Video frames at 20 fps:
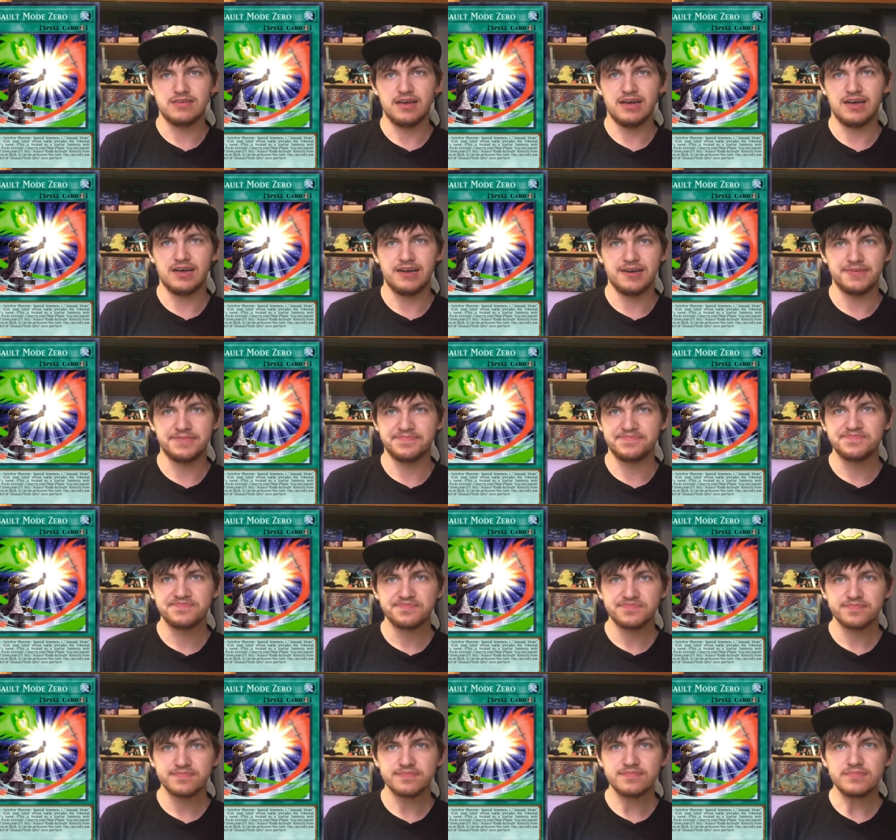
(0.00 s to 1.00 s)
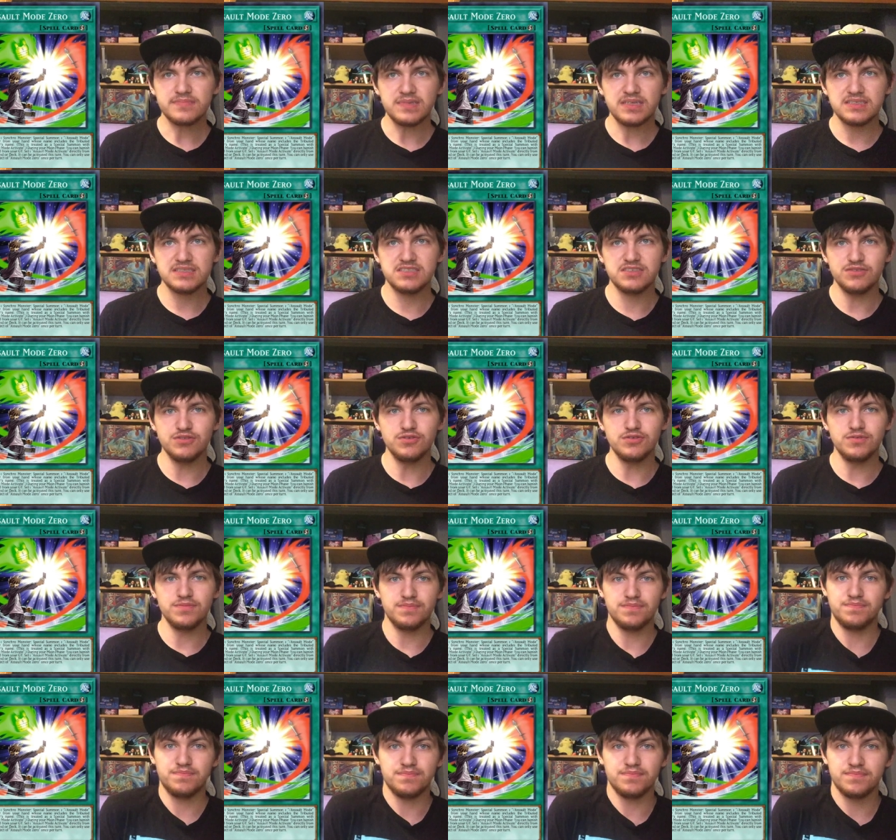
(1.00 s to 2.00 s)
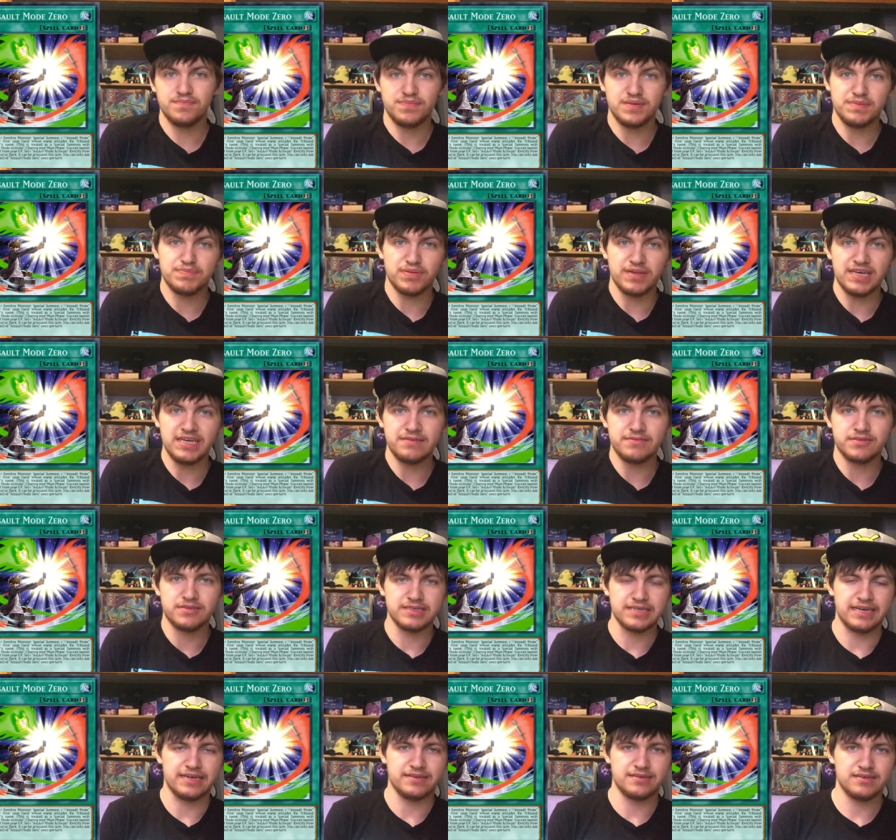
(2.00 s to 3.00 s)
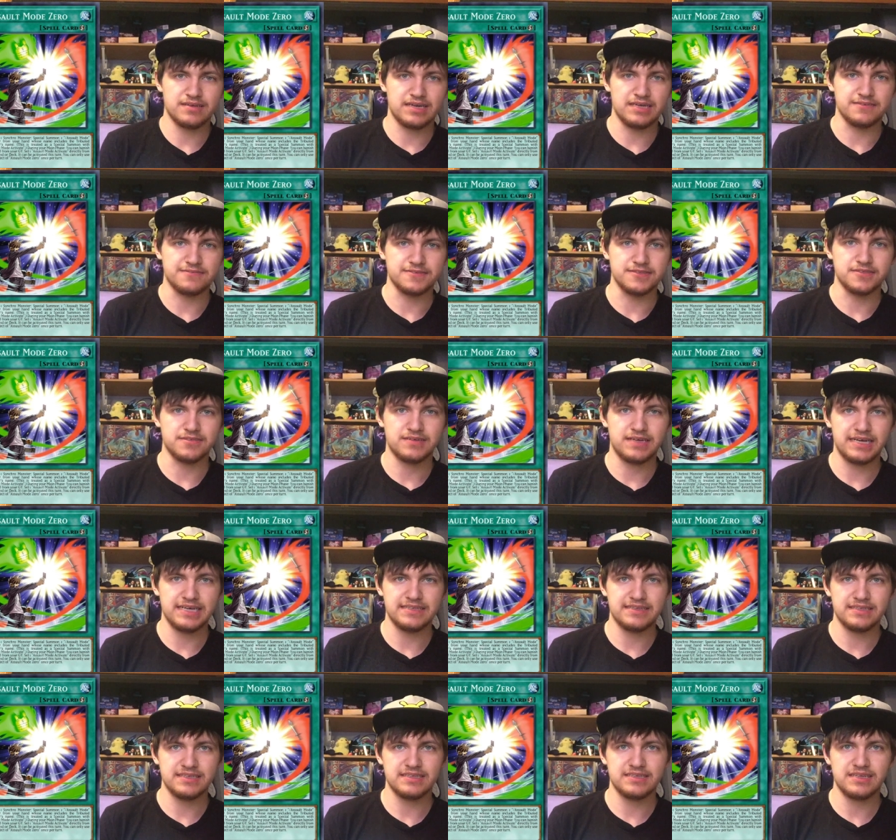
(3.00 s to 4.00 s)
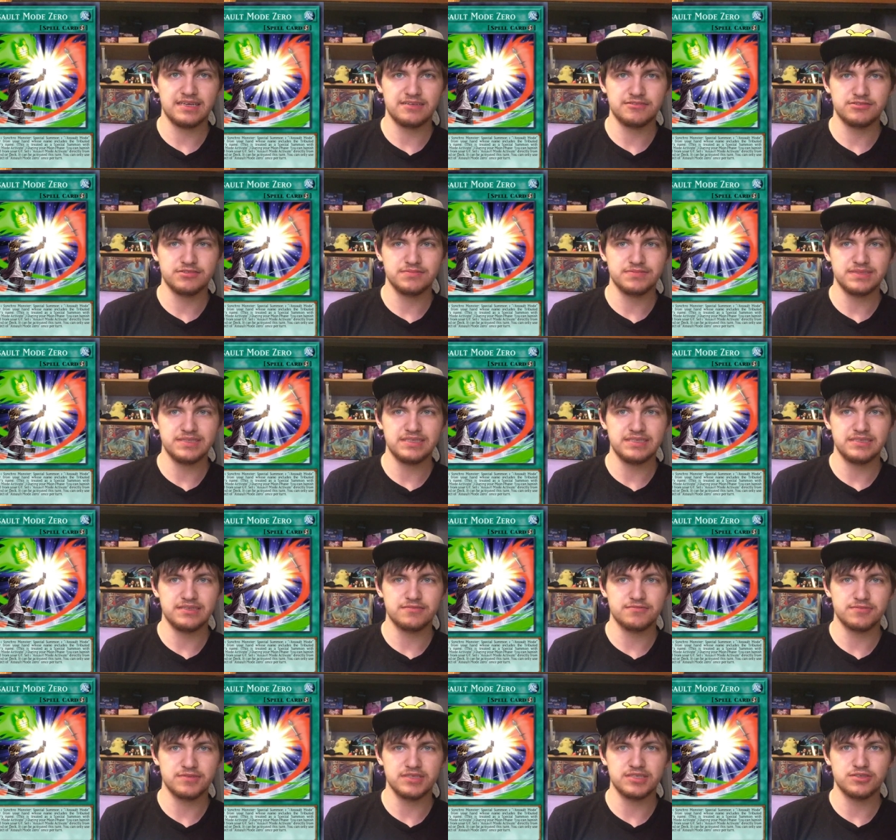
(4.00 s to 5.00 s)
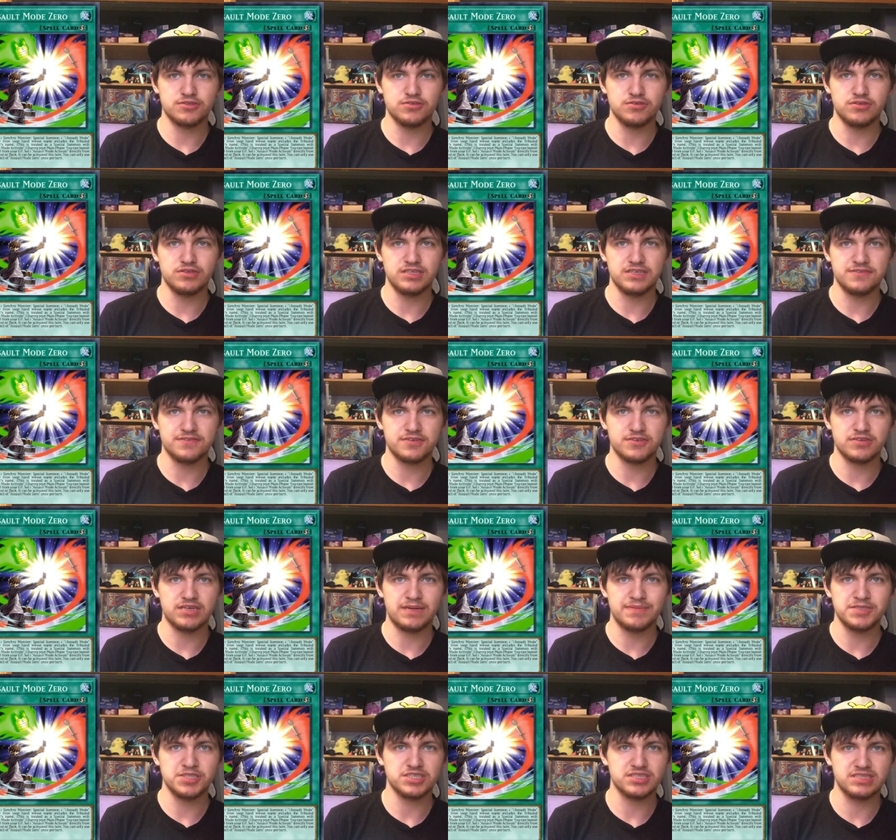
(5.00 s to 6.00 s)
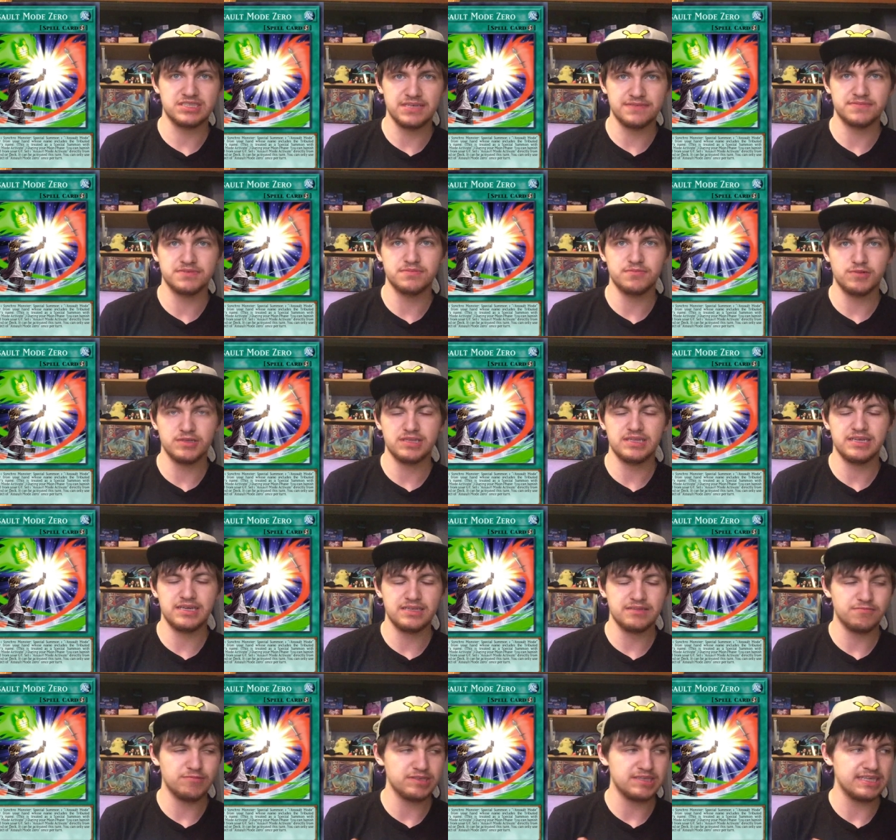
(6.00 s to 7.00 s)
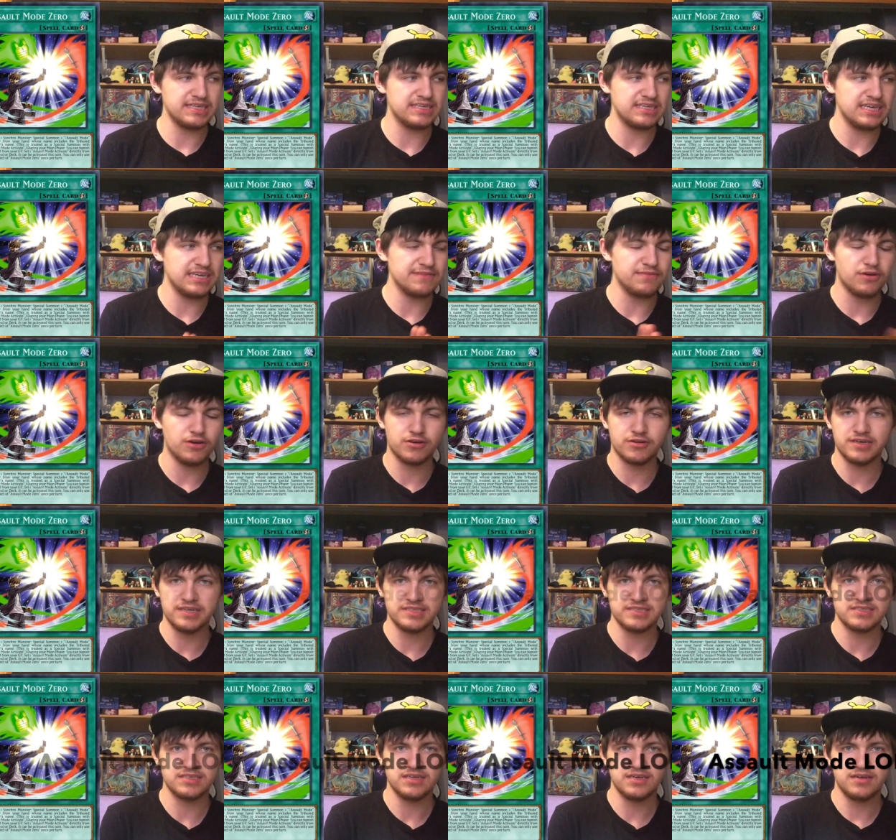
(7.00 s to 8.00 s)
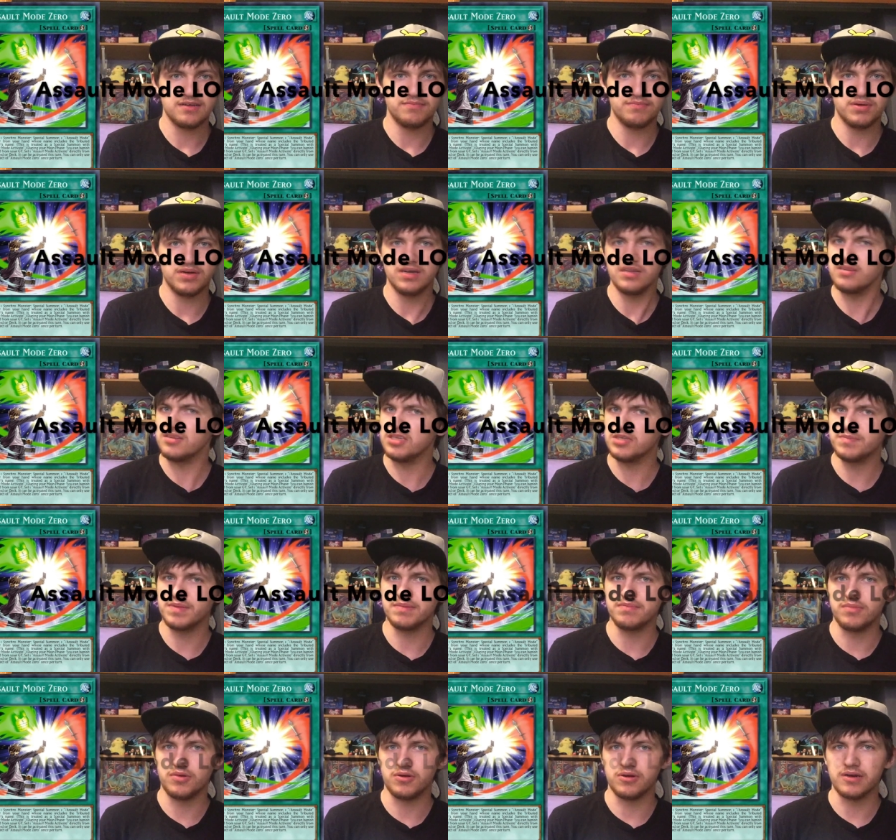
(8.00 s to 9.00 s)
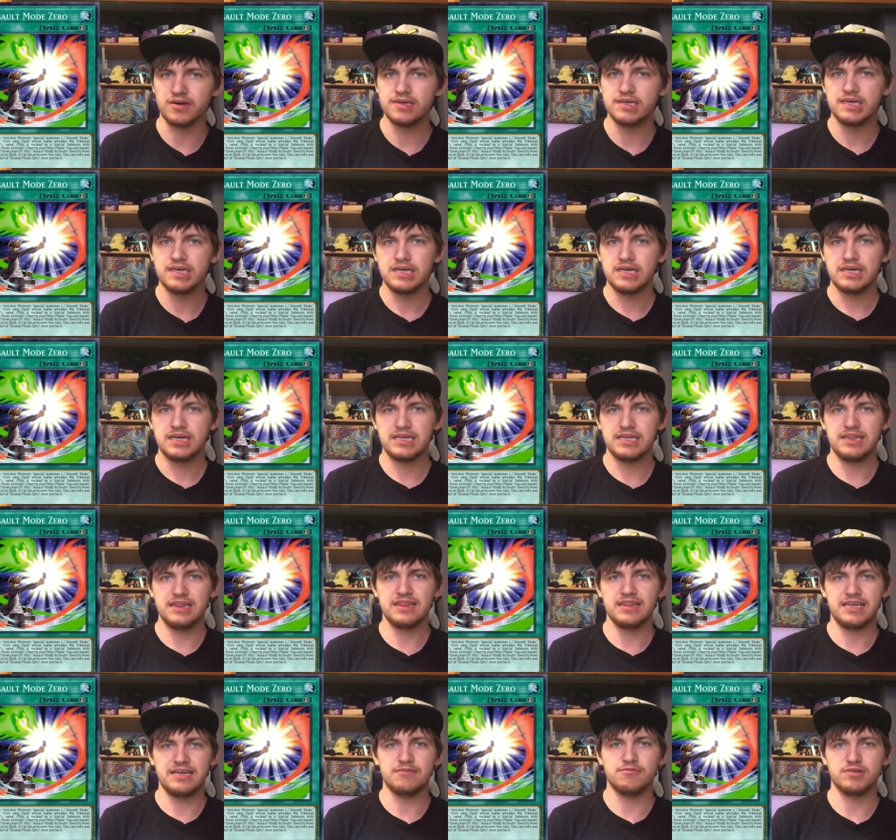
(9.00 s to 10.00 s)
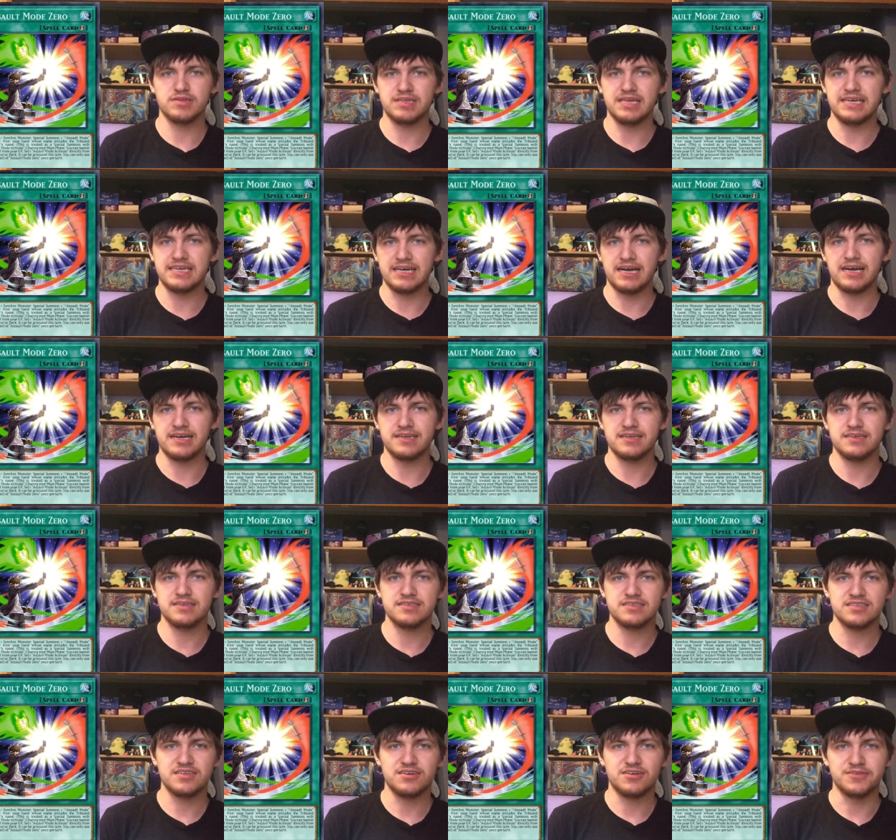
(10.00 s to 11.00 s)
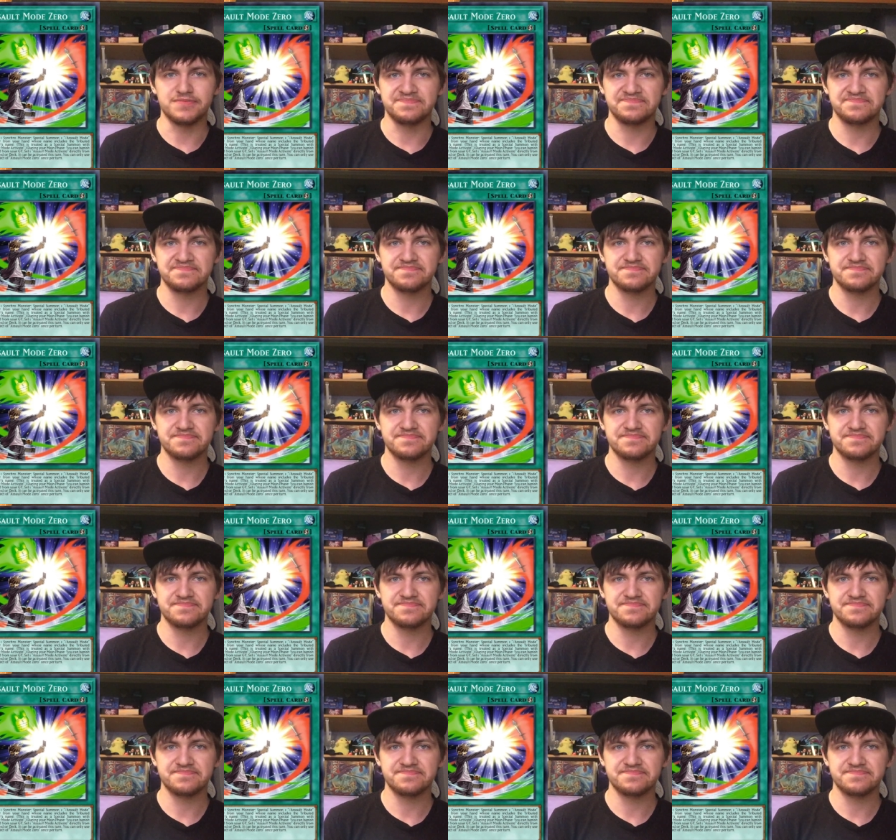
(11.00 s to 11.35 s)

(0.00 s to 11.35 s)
to be playable again, I feel. I think that would be really cool if Konami just gives them what they gave Horus, but a little bit more, like what they got. So,